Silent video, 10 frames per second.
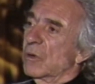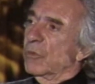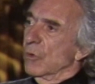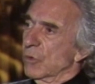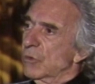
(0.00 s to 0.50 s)

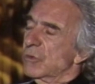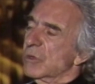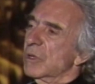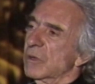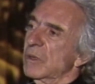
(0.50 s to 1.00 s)

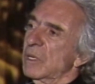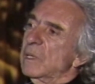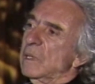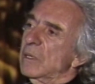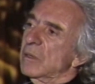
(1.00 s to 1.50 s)
crews
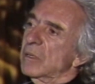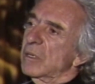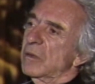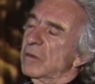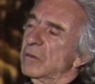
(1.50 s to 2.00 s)

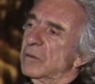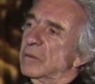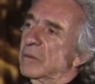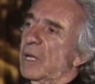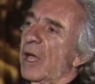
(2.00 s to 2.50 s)
that
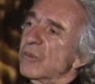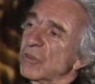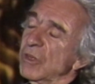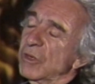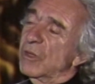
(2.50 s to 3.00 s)

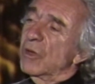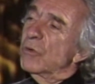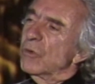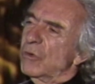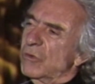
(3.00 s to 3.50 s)
actually the
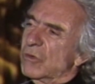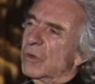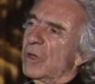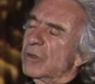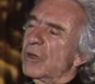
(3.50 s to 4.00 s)
crews
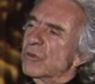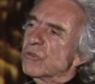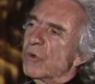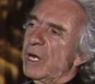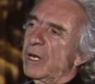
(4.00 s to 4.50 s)
got their
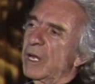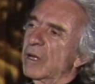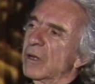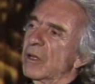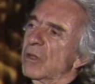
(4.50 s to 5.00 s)

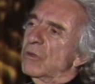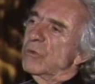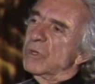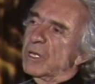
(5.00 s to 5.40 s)
training through the